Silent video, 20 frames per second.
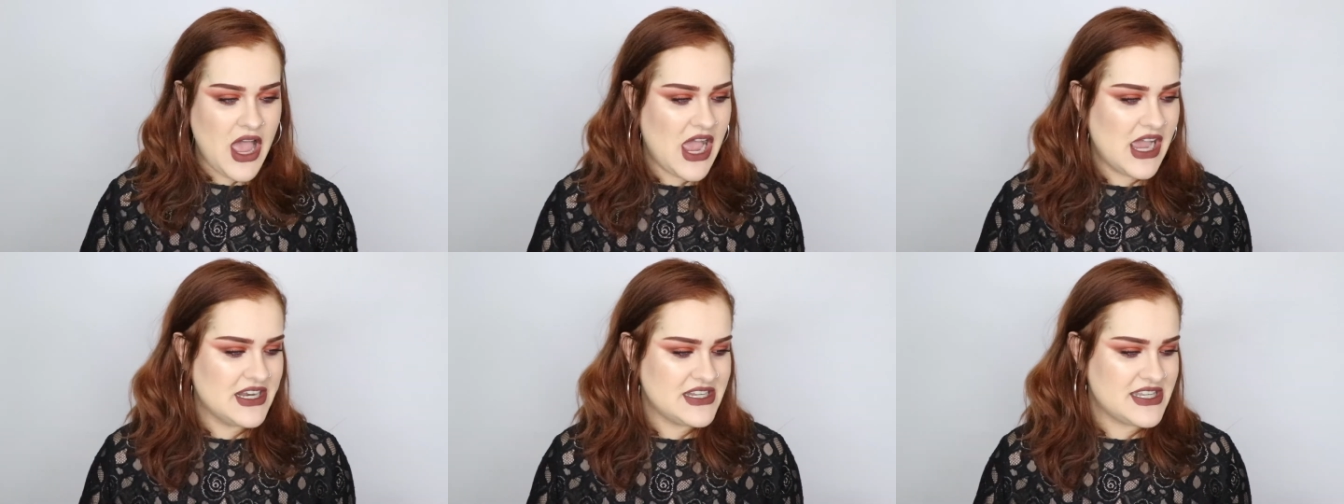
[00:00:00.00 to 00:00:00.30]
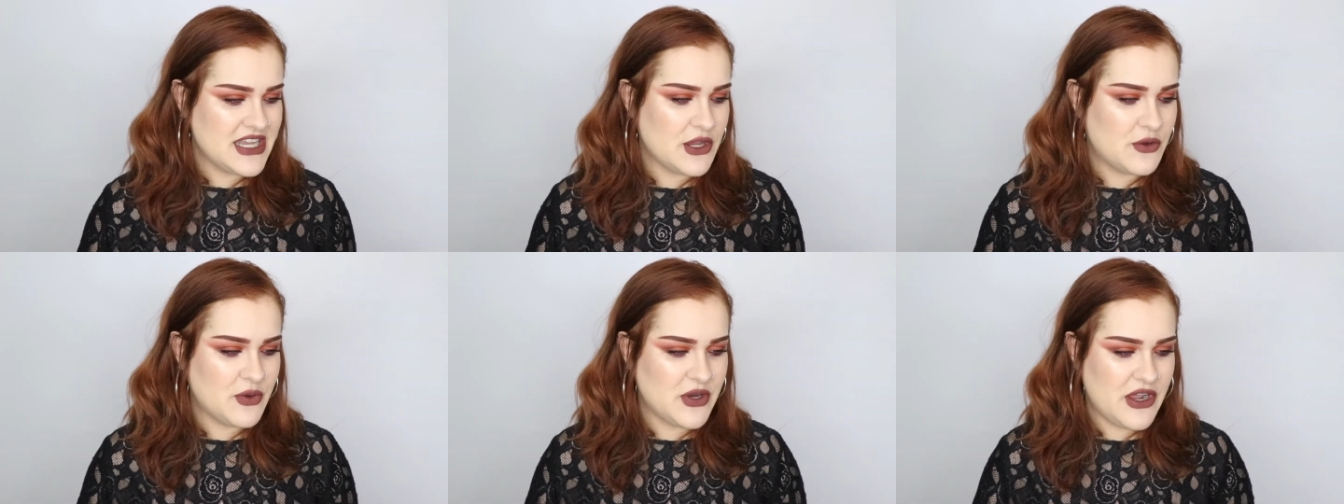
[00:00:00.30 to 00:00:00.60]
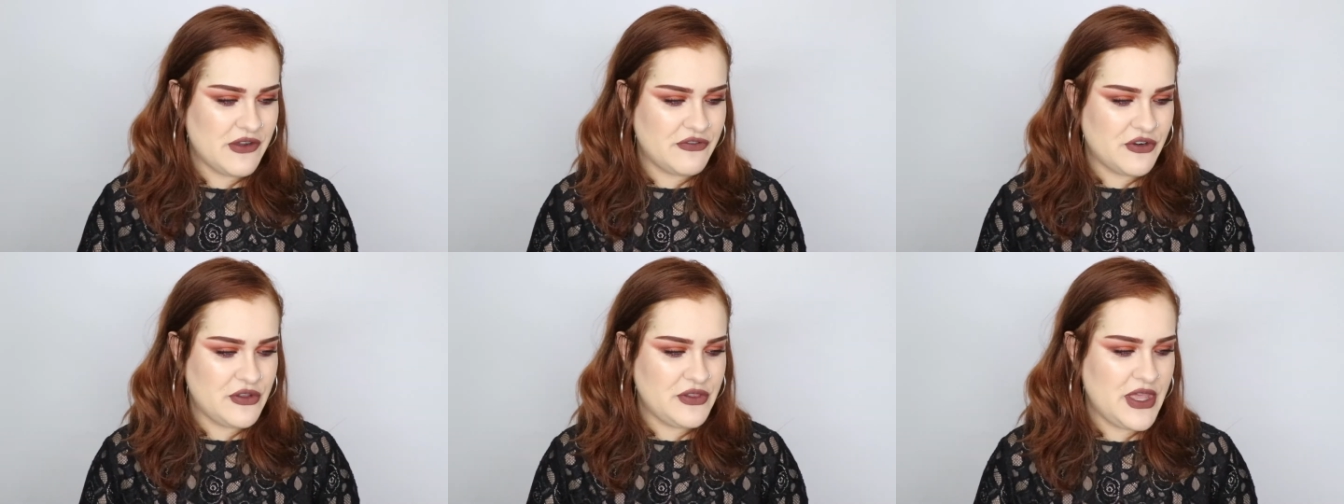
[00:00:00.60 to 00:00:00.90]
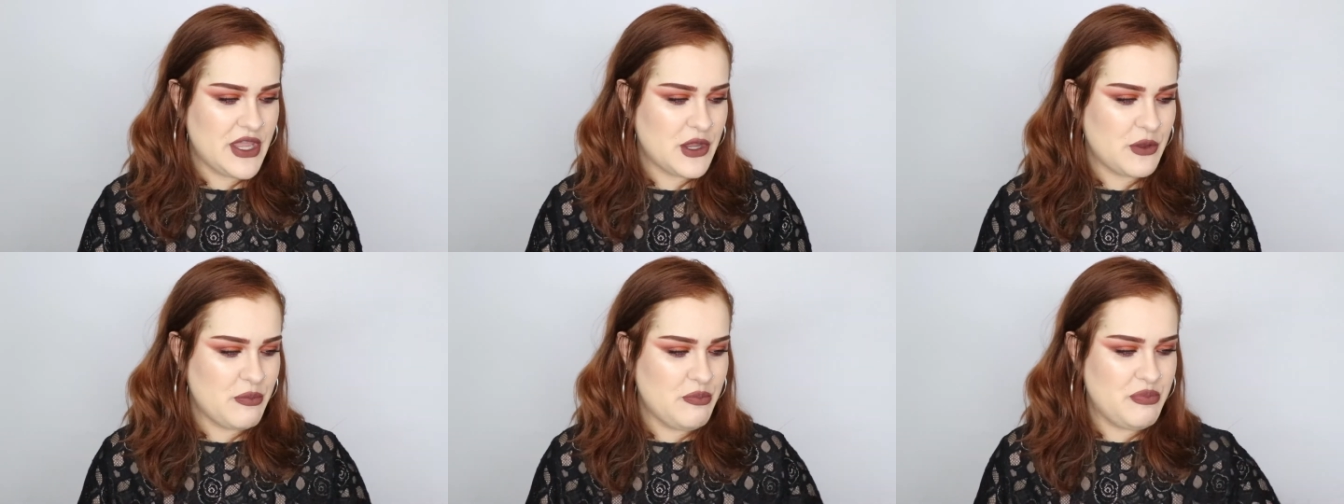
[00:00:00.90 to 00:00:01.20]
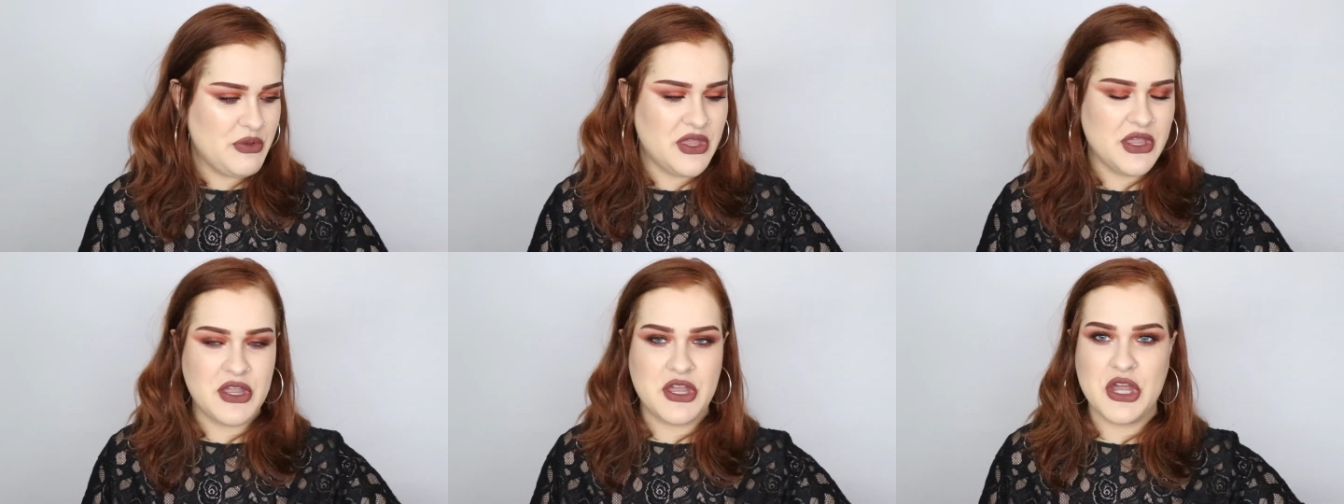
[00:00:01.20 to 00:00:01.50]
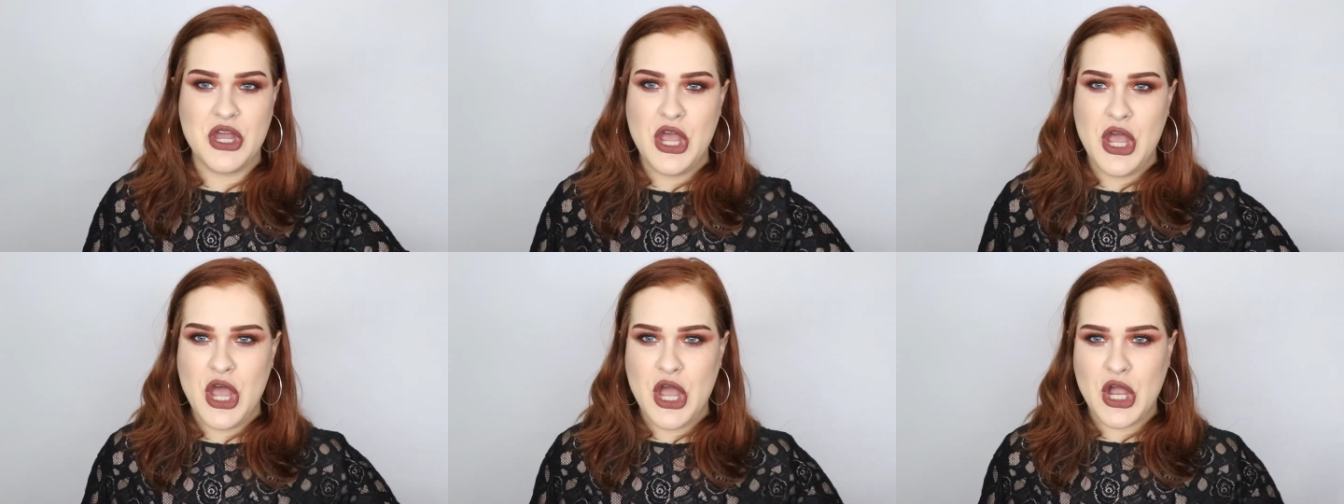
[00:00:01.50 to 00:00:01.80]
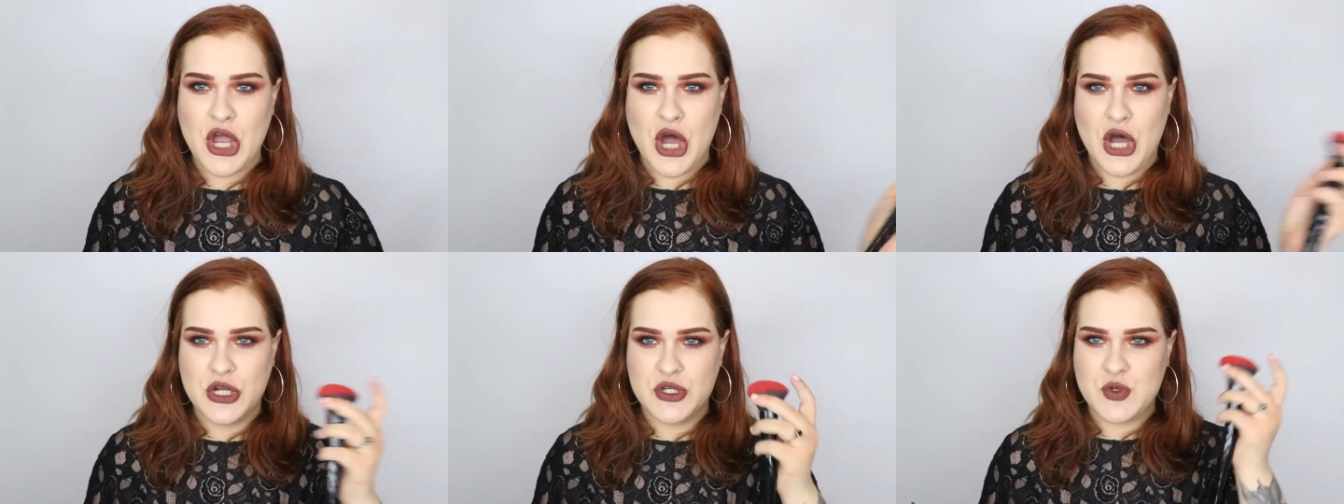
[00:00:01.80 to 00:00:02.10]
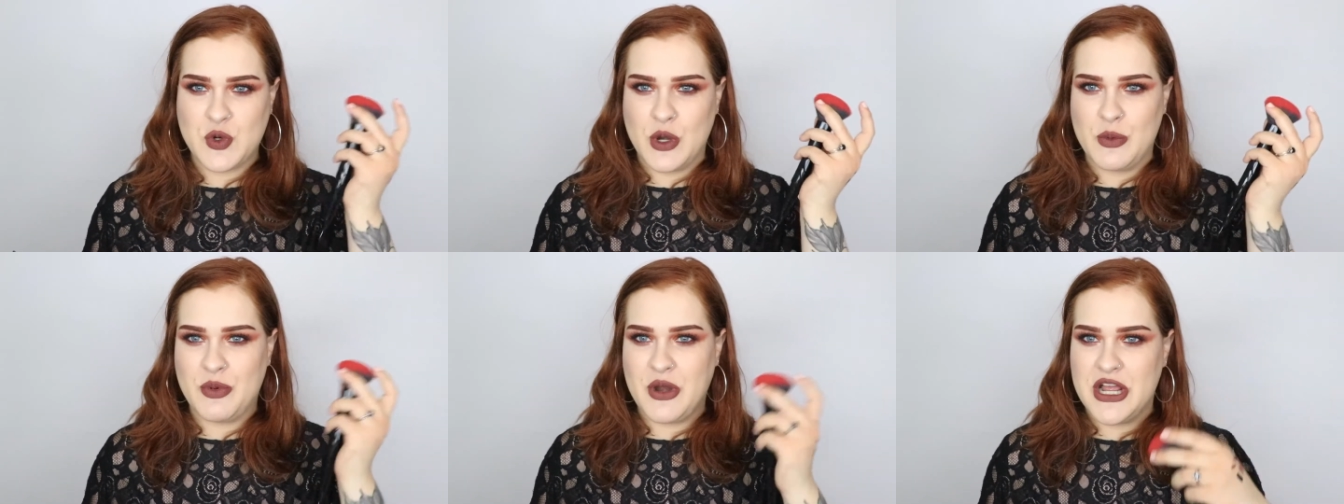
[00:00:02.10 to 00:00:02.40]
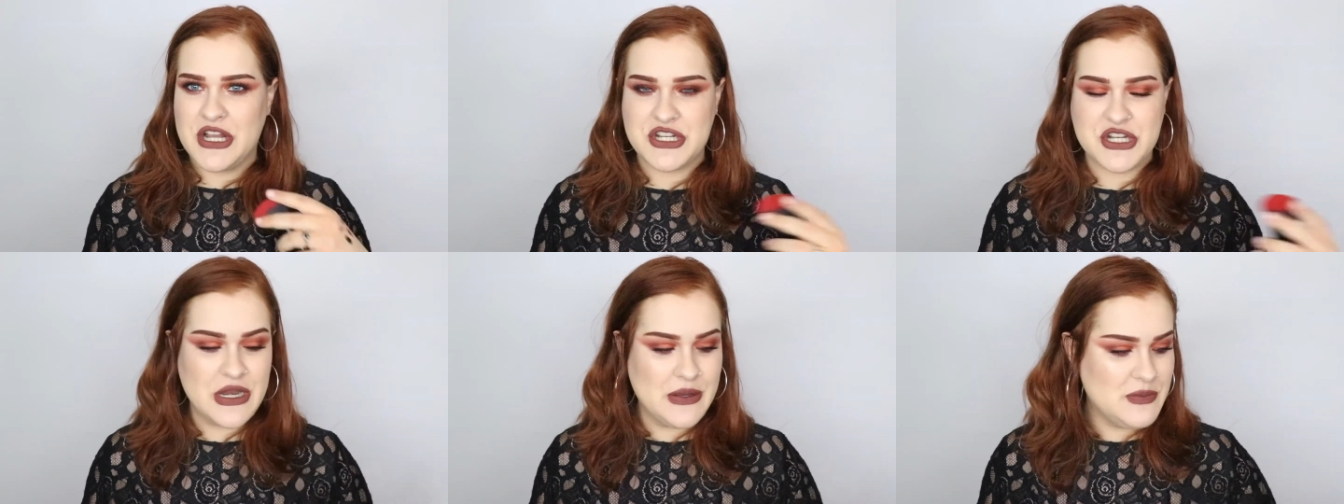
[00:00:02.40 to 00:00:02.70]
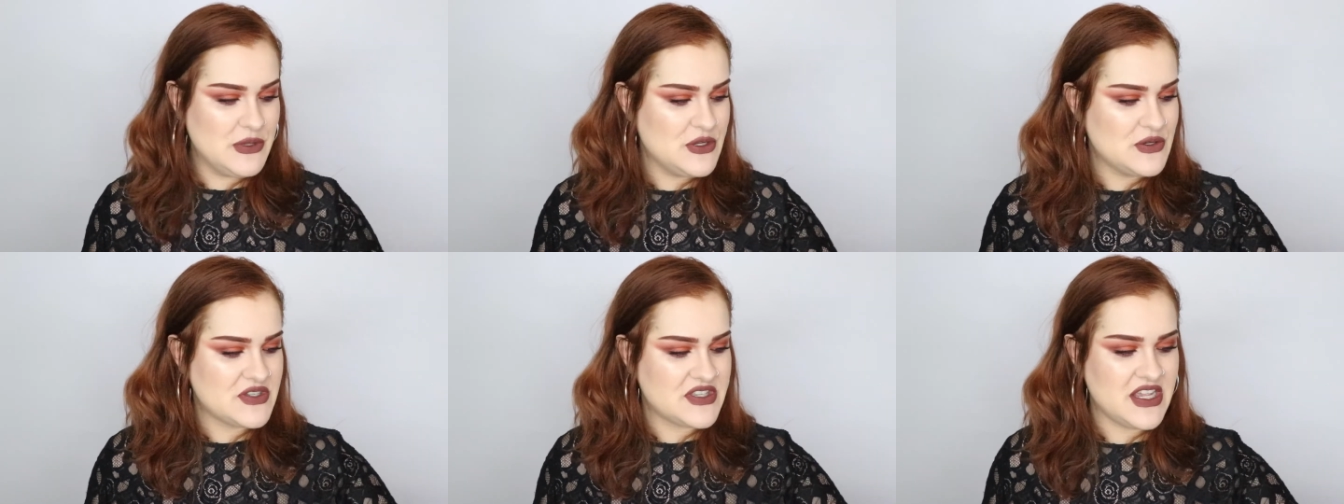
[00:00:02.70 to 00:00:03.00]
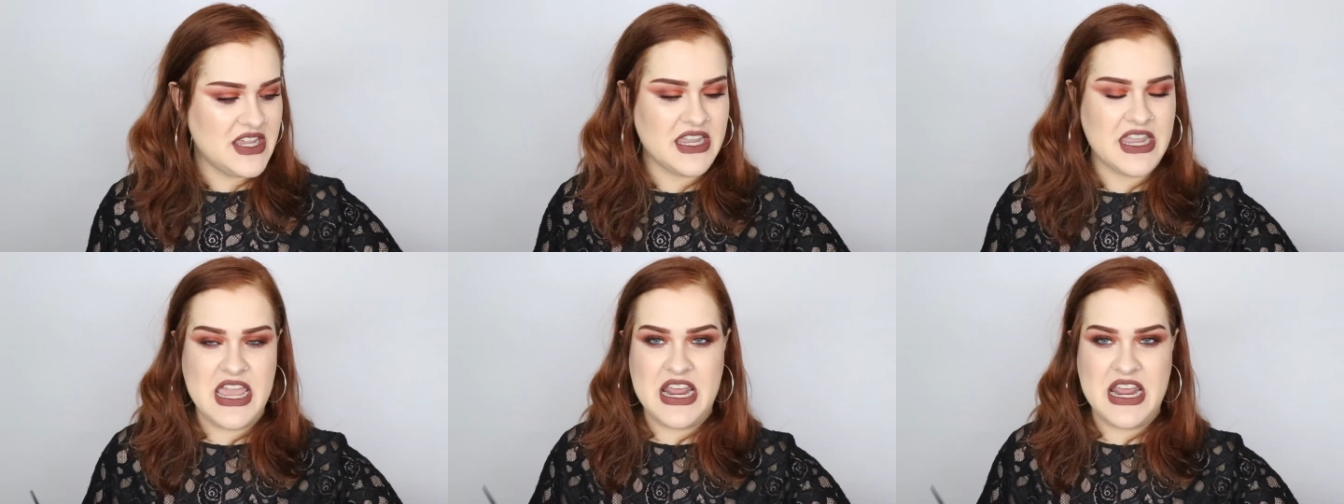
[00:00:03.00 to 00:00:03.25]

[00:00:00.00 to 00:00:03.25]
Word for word: I take whatever like big contouring contour brush I'm using